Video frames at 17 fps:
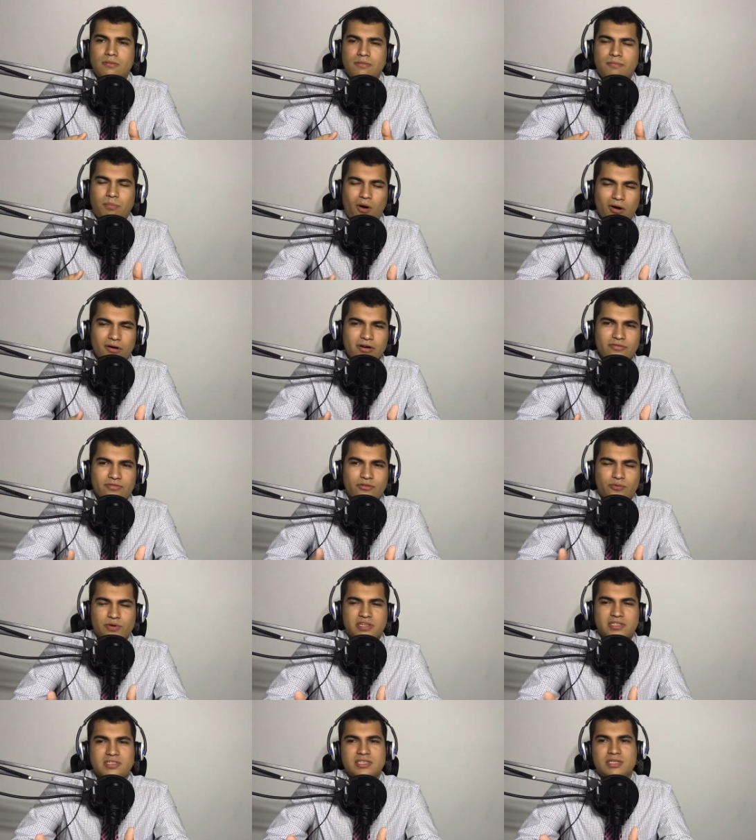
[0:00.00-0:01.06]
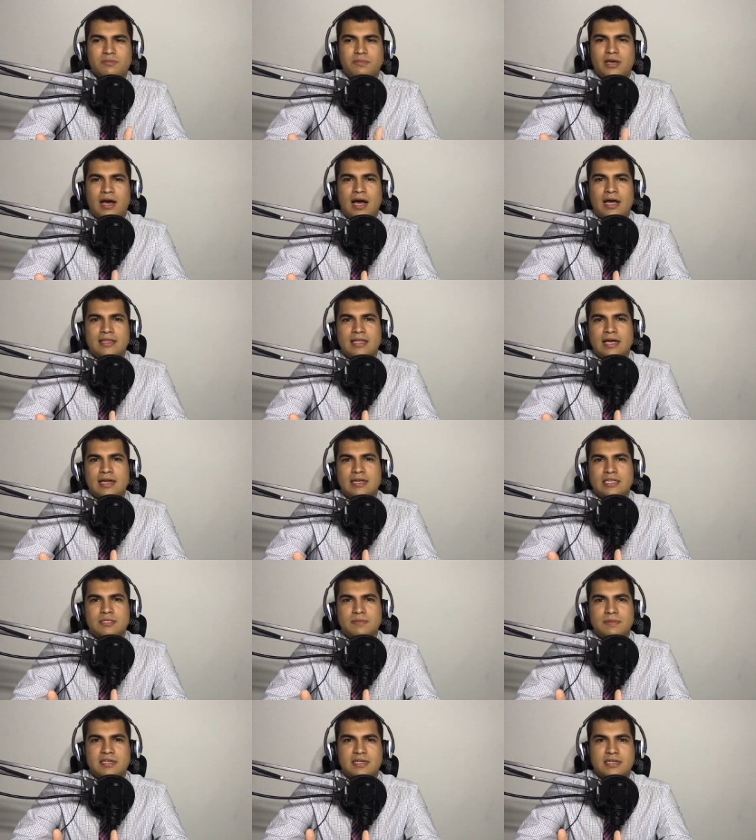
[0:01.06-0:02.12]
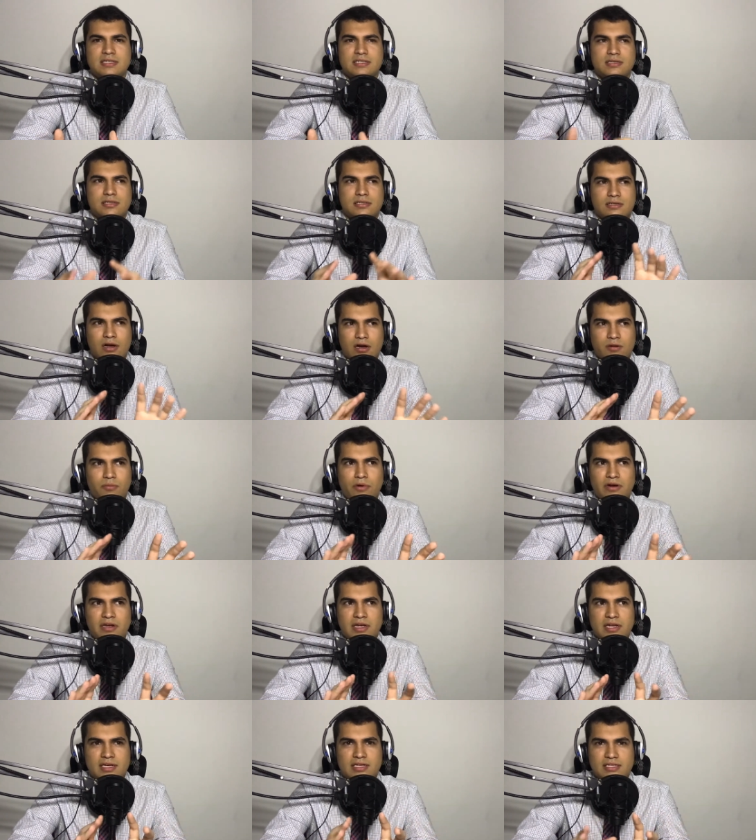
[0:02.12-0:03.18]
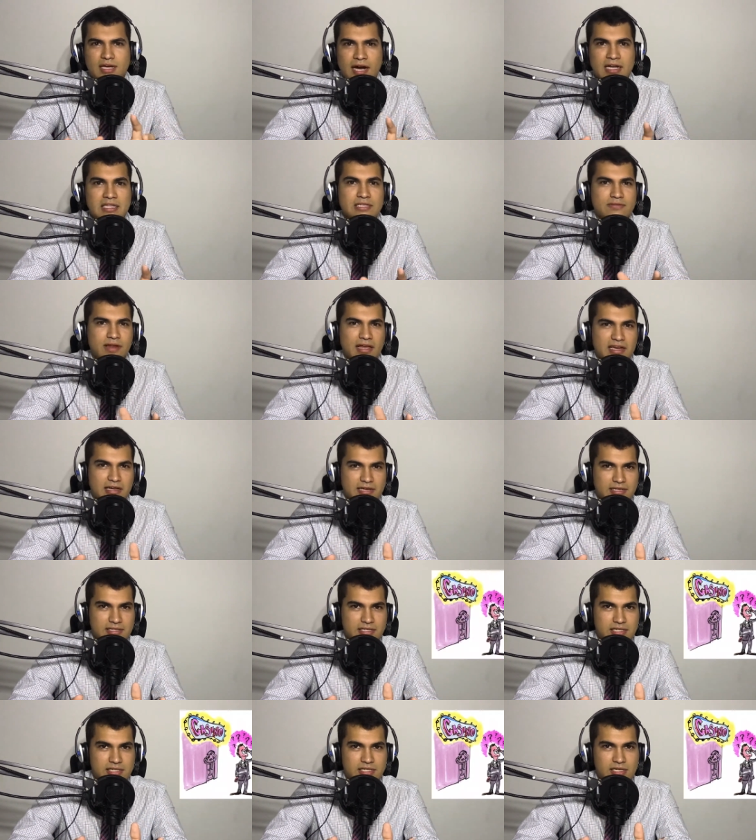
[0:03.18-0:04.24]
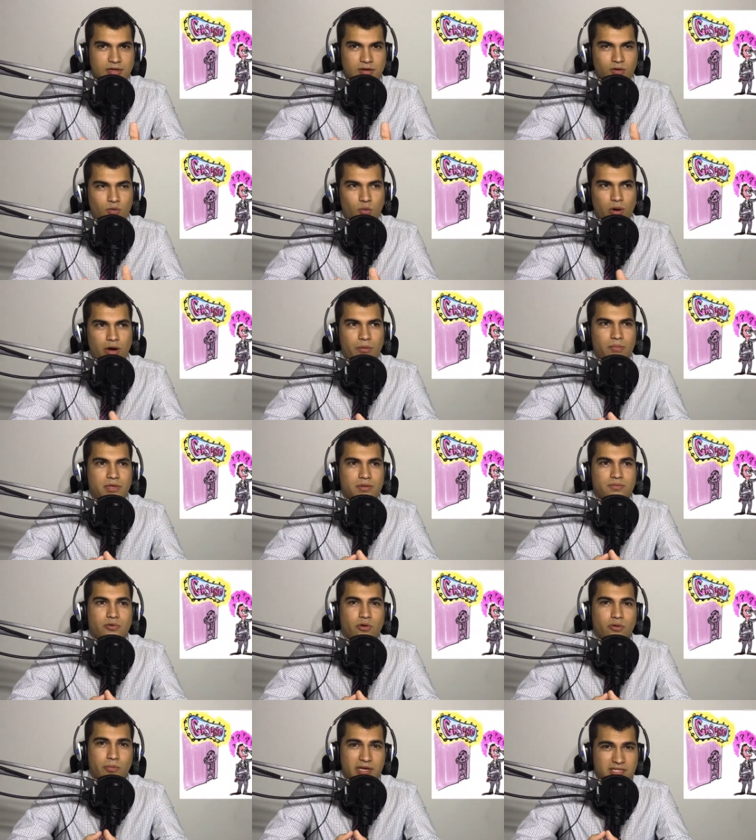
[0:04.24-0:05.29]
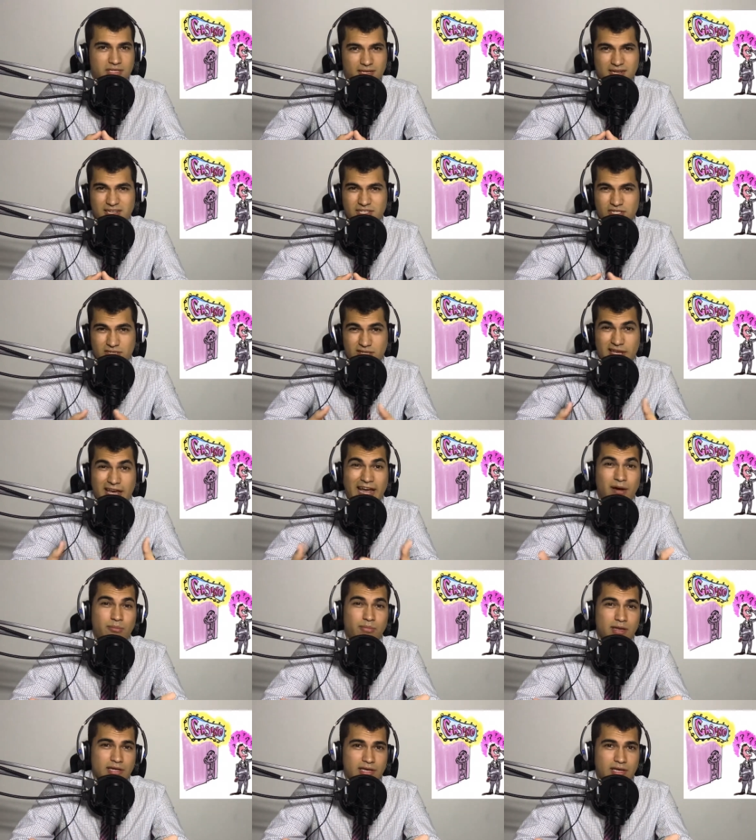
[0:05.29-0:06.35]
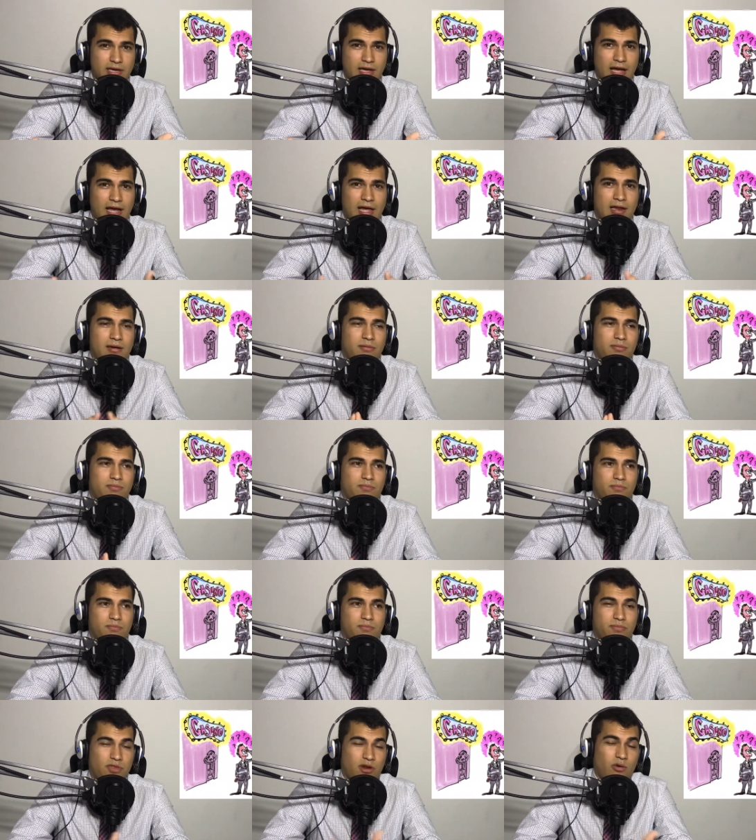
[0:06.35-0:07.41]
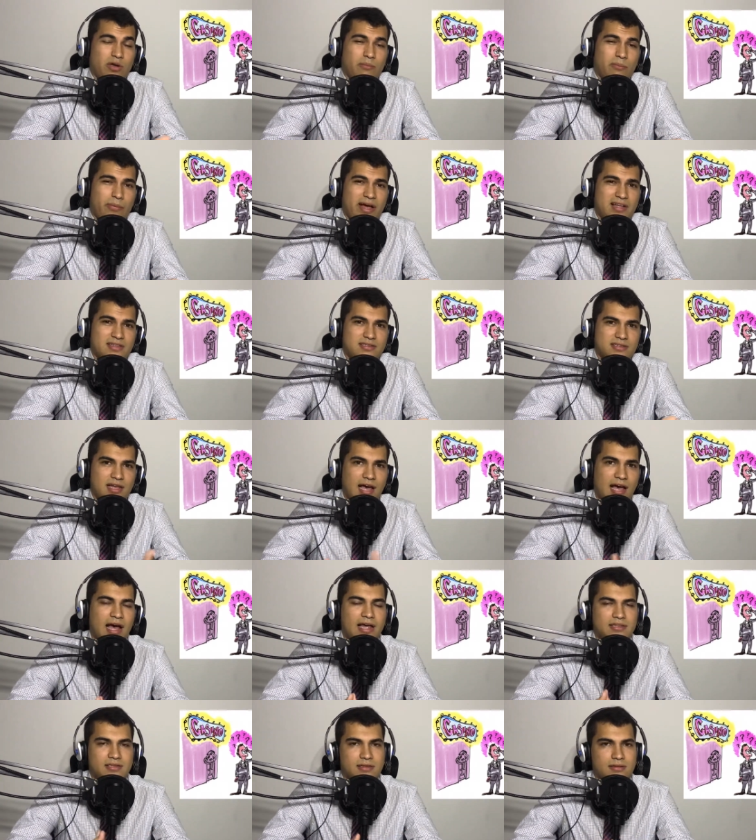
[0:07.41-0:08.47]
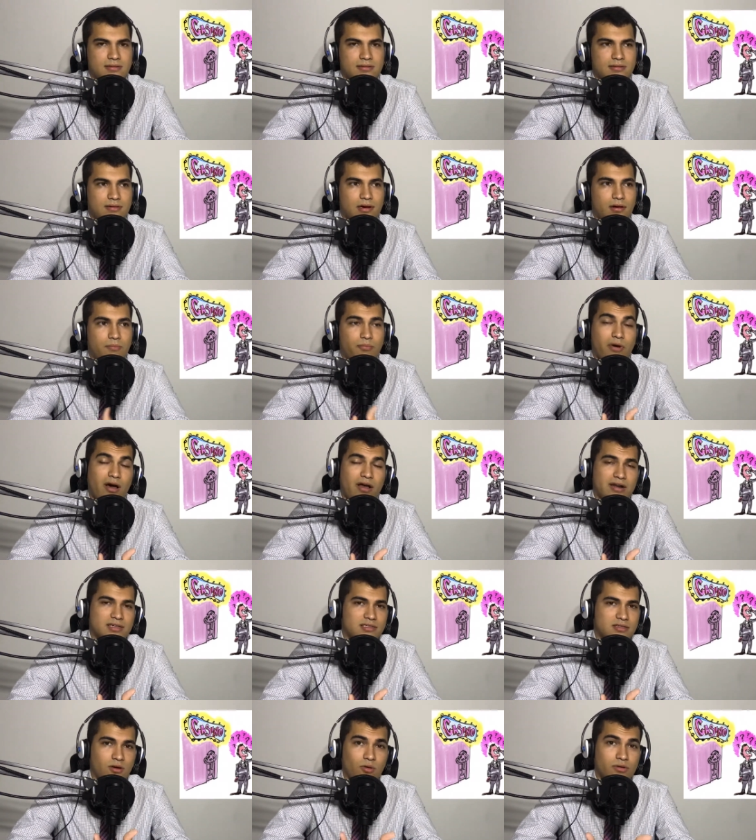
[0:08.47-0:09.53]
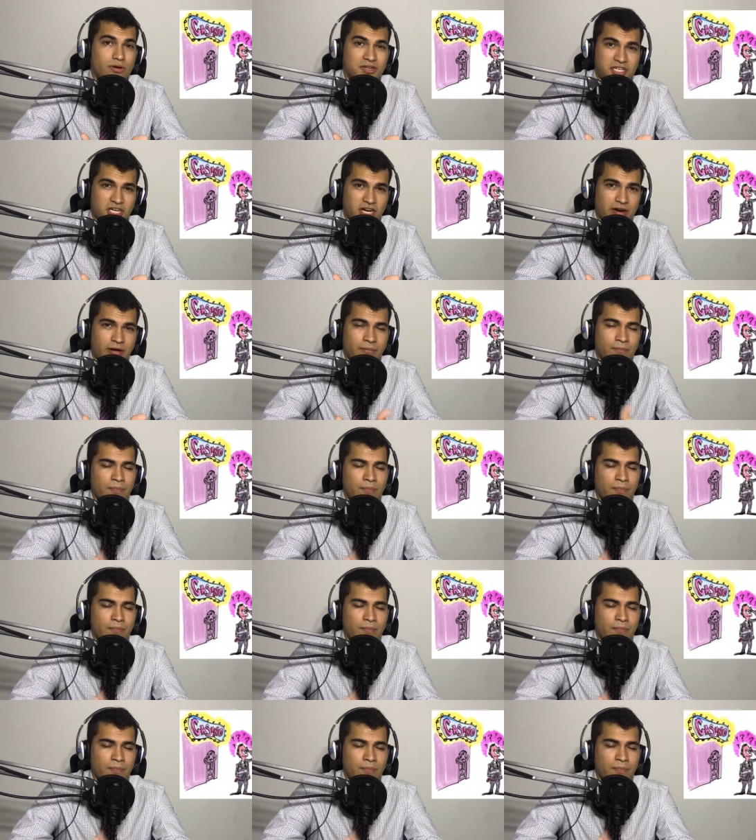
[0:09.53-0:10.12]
Part of the reasoning behind that is because the stock market is kind of like a casino where people are basically just gambling and throwing bets at a product or a share.